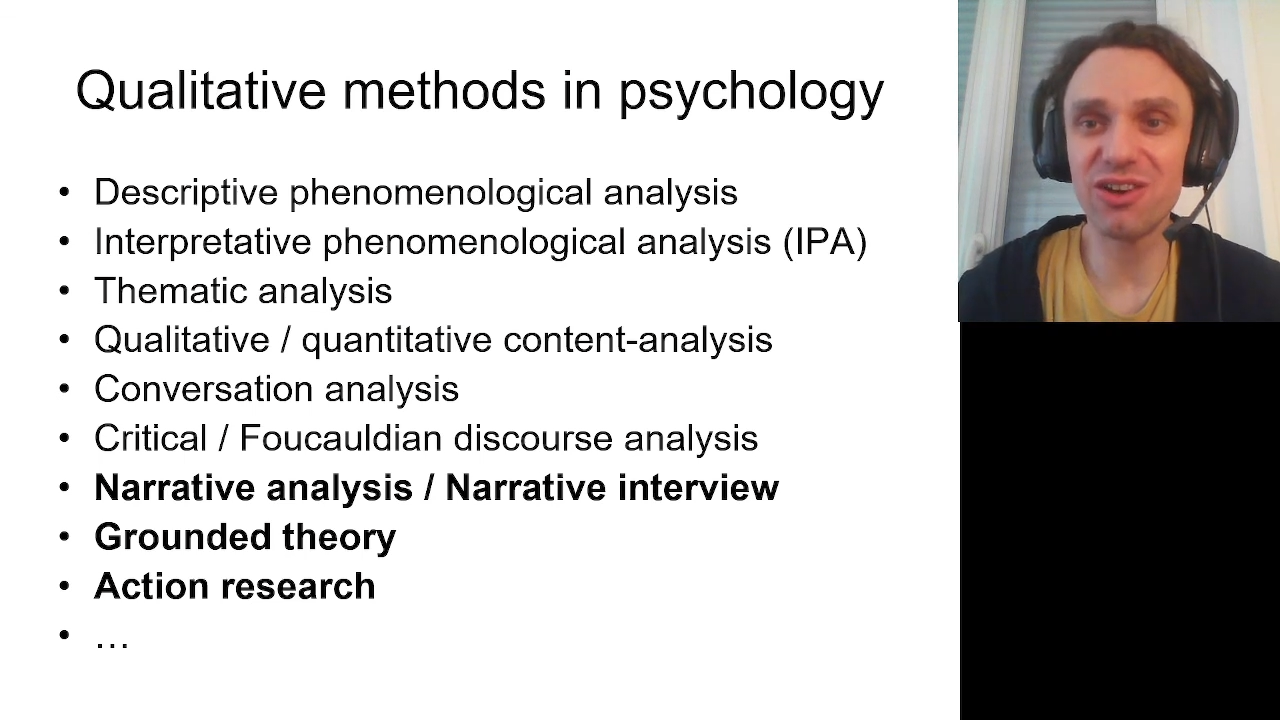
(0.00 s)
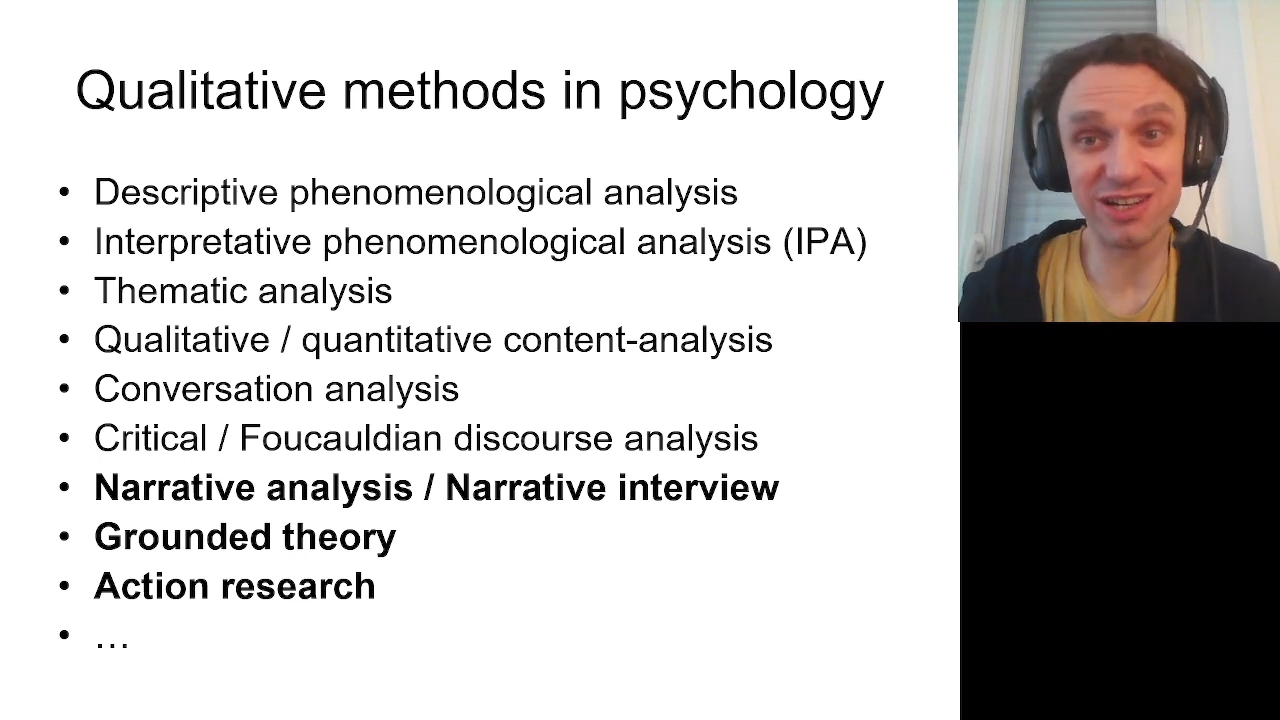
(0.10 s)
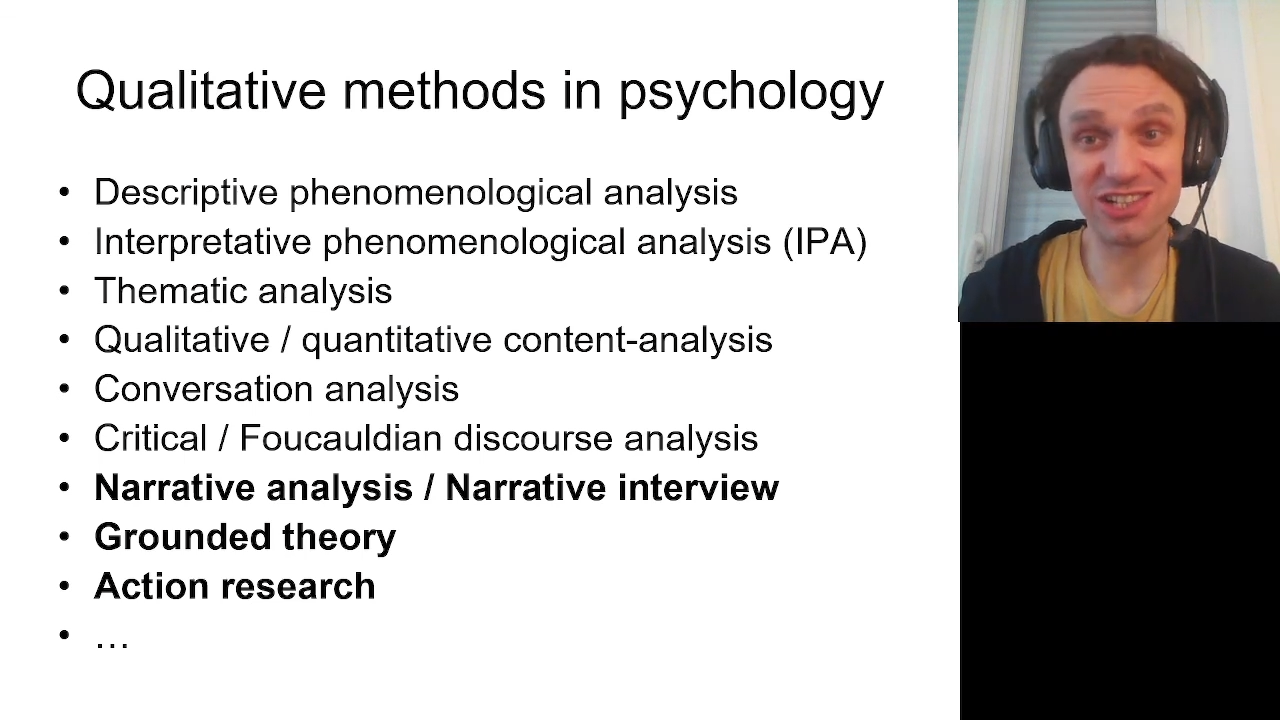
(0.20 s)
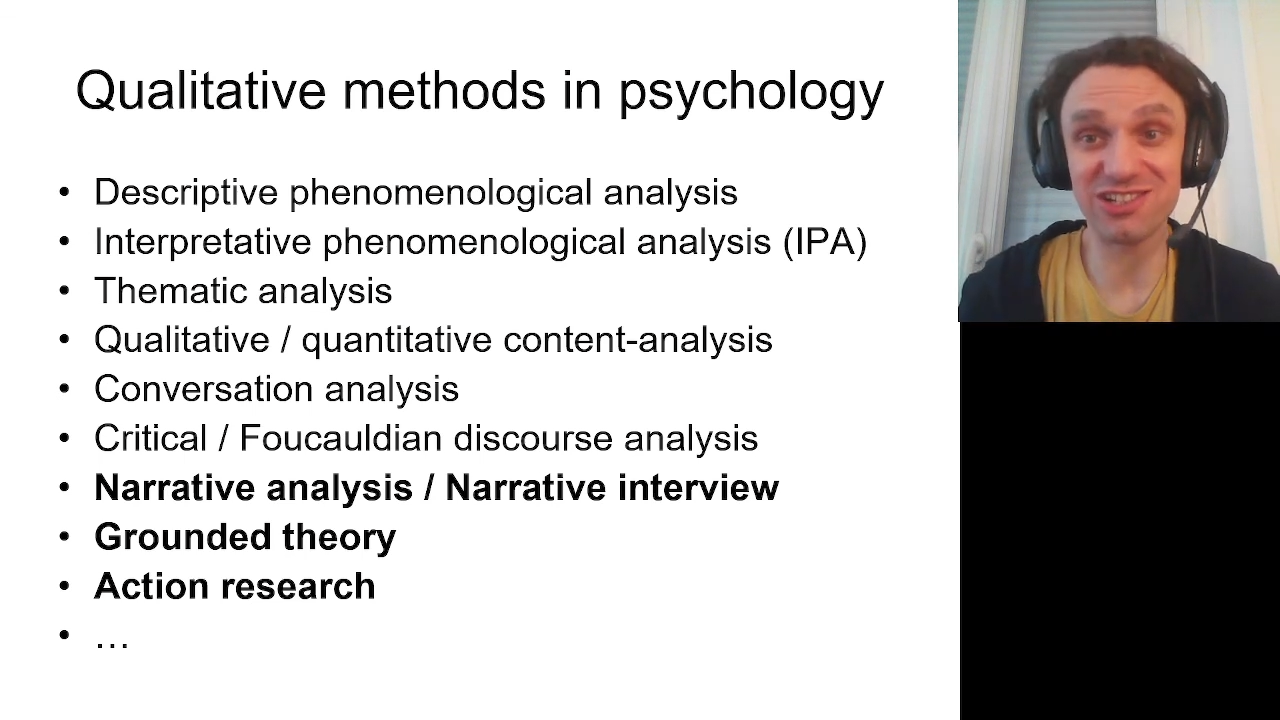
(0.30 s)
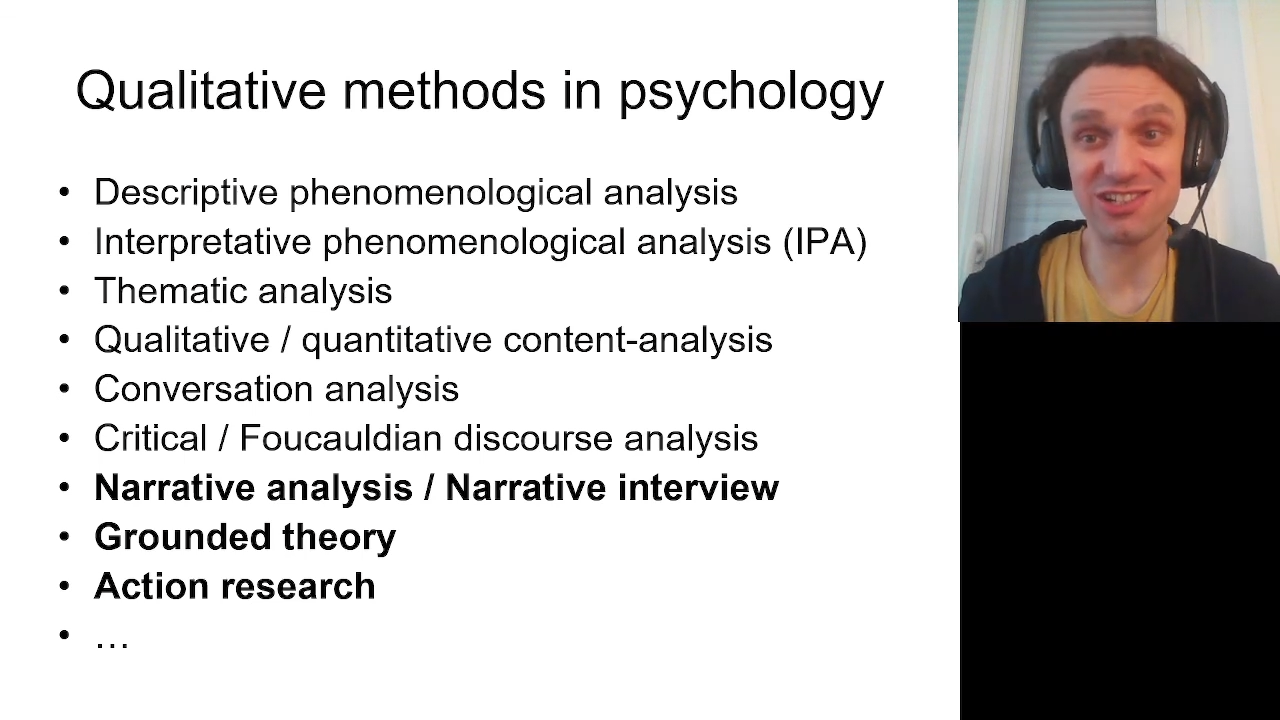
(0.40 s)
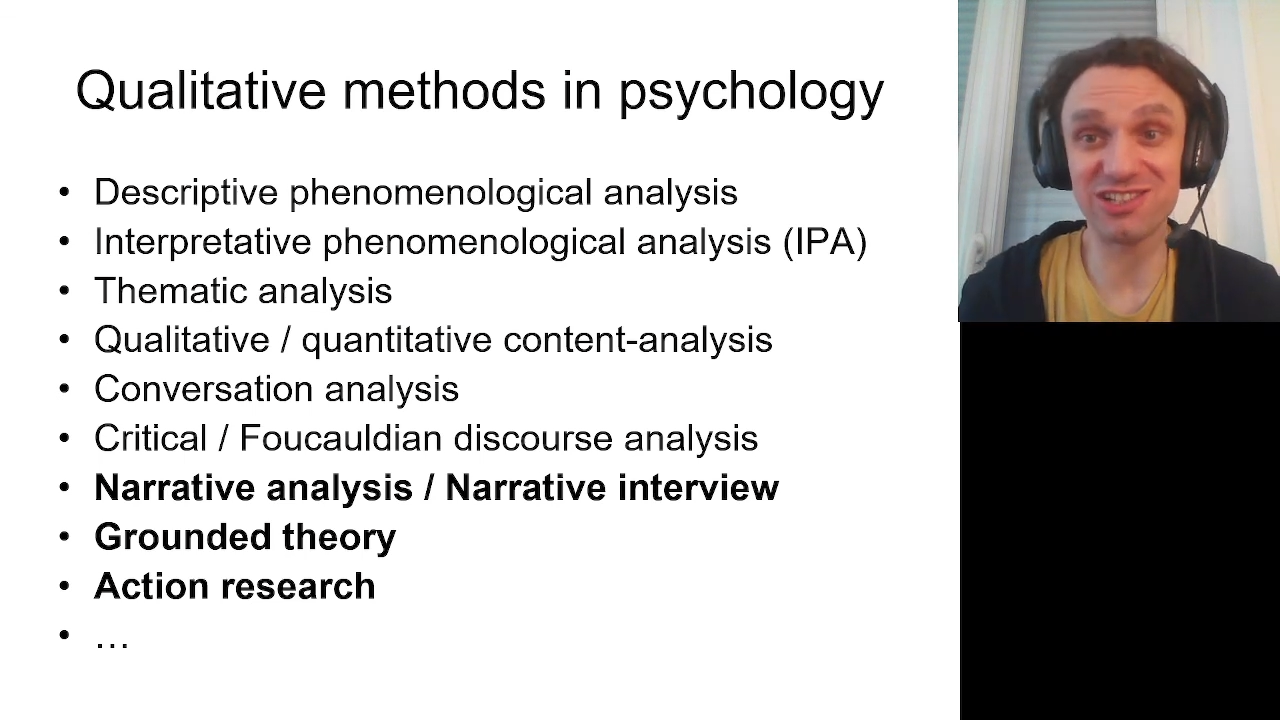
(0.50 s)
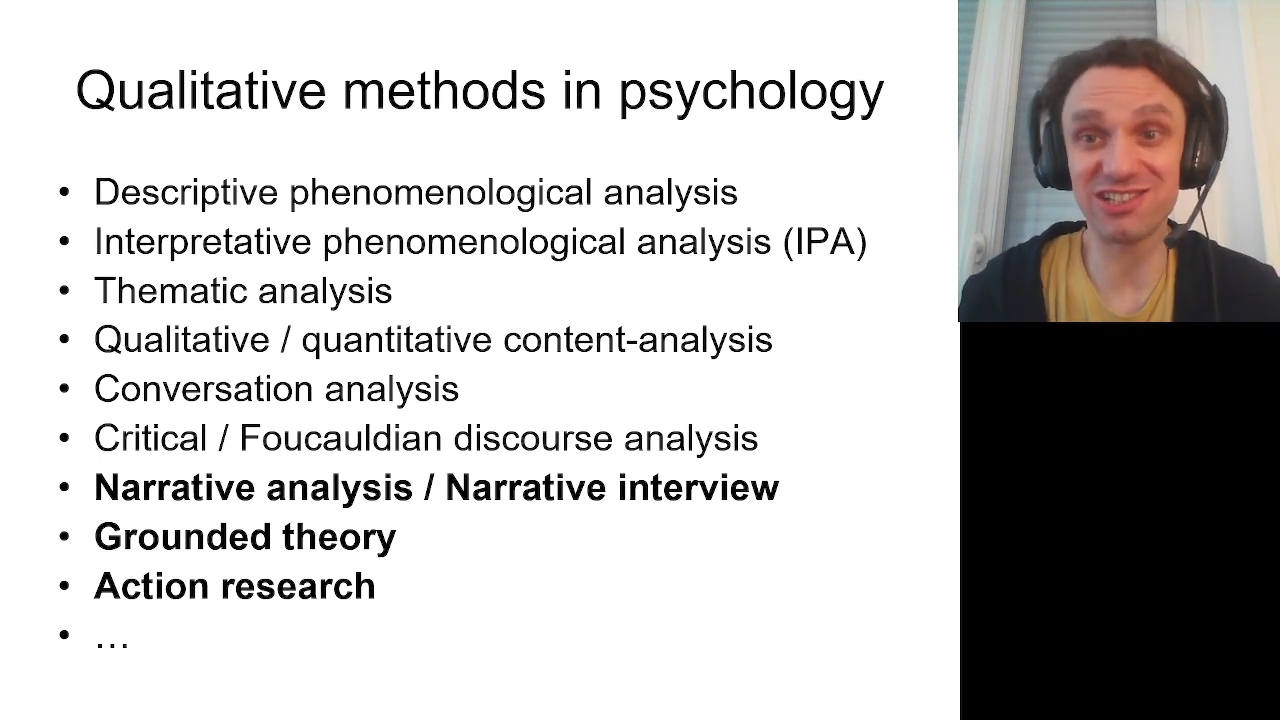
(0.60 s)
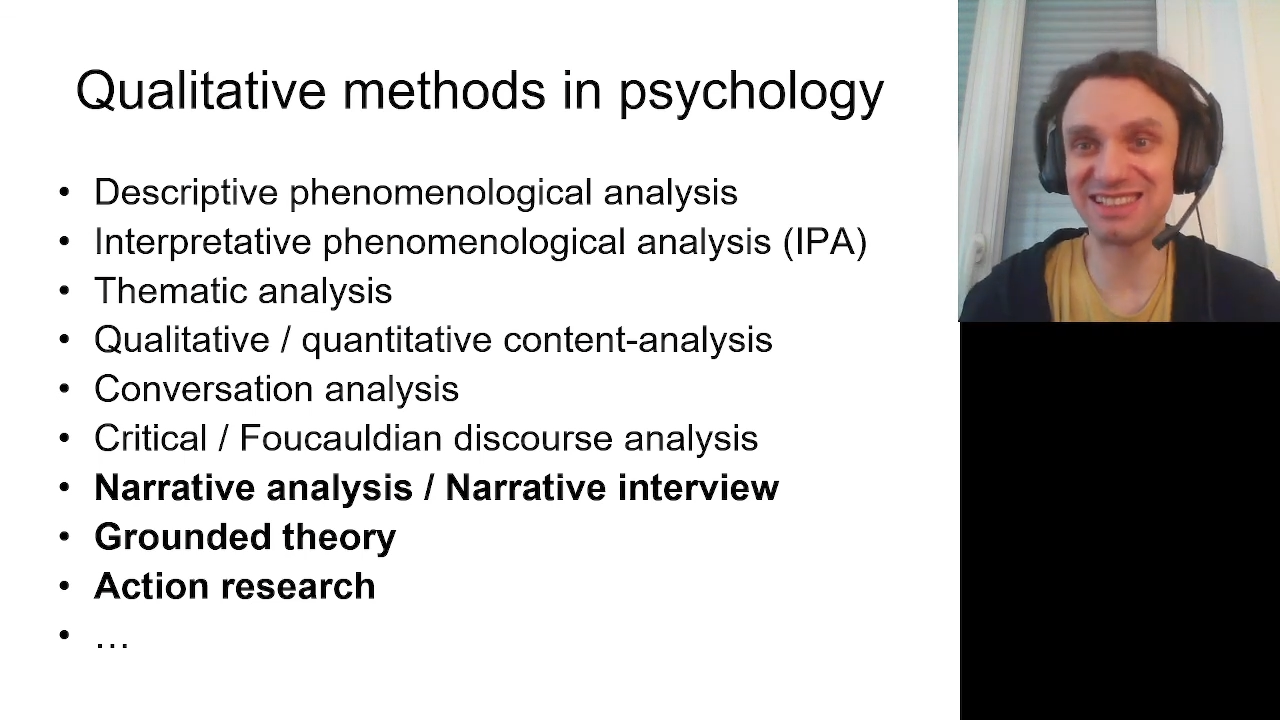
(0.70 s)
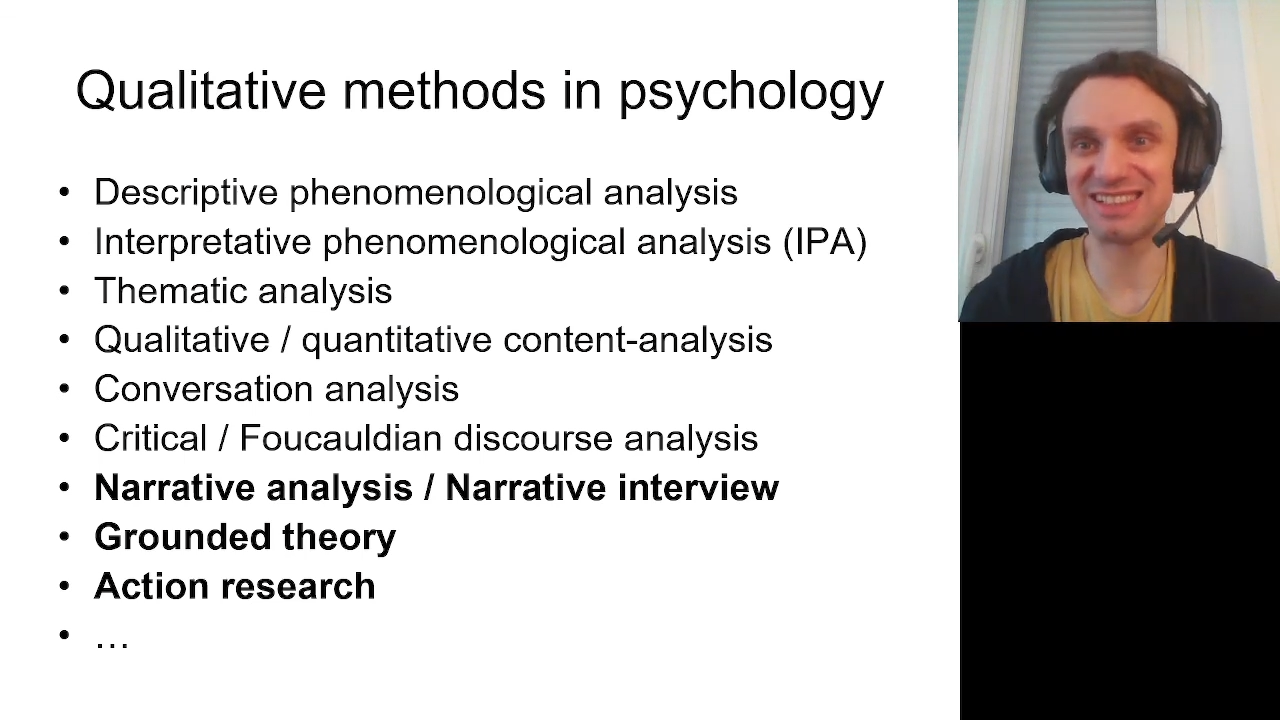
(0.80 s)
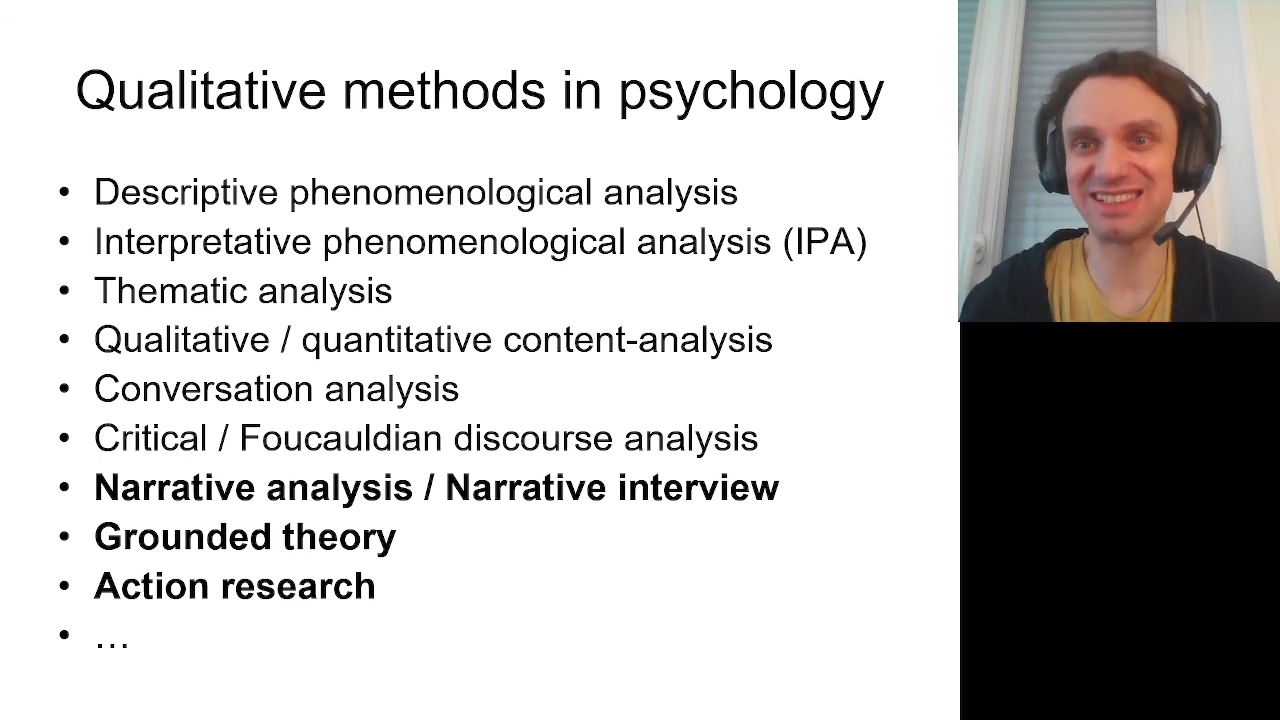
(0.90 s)
questions to
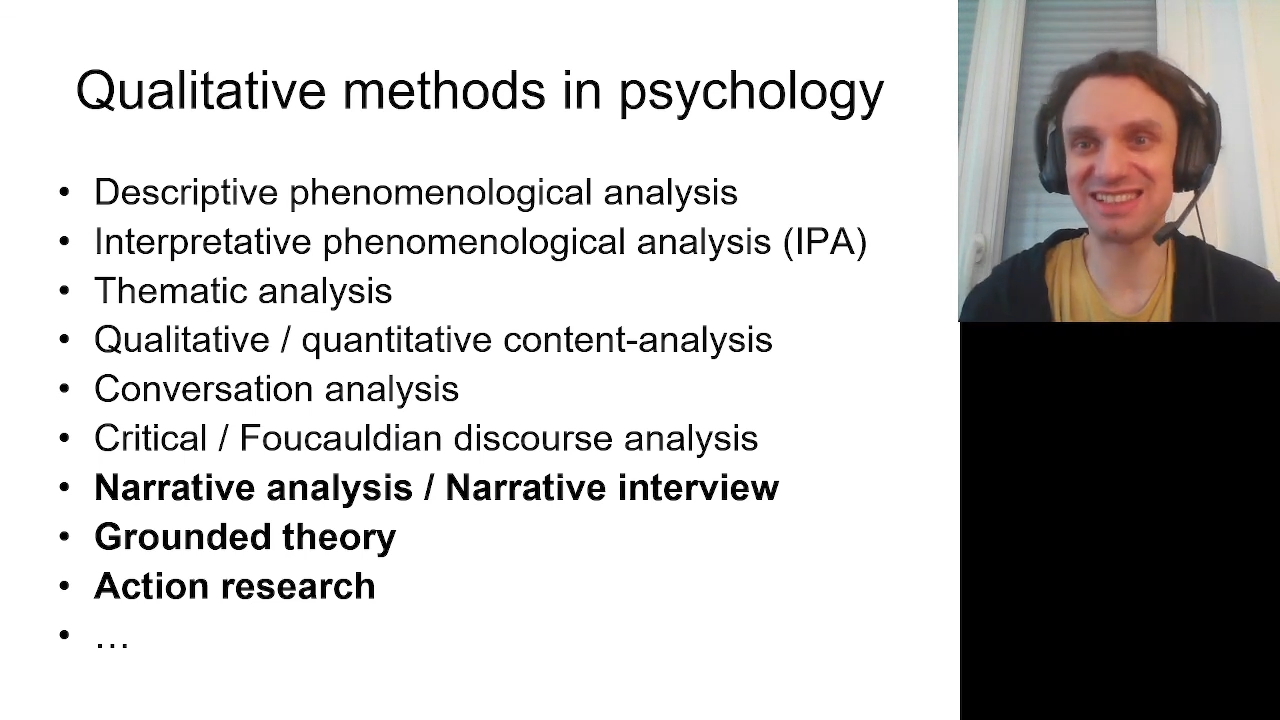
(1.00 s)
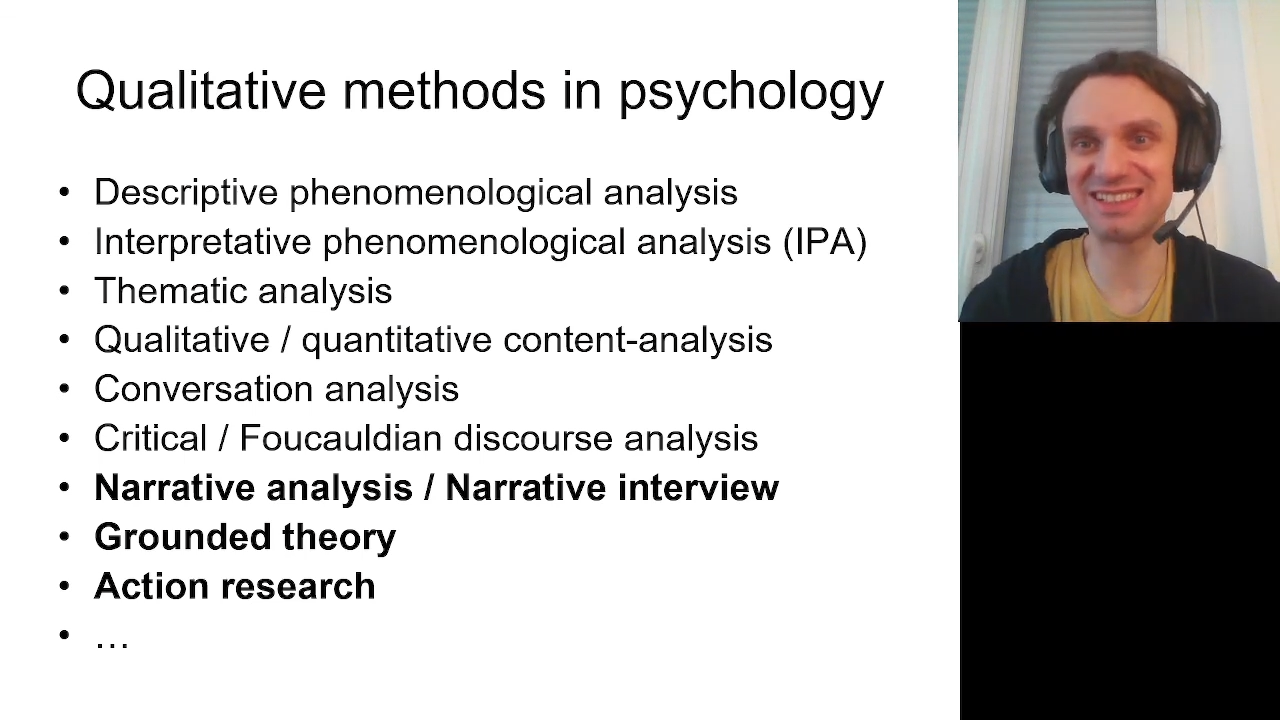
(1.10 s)
ask,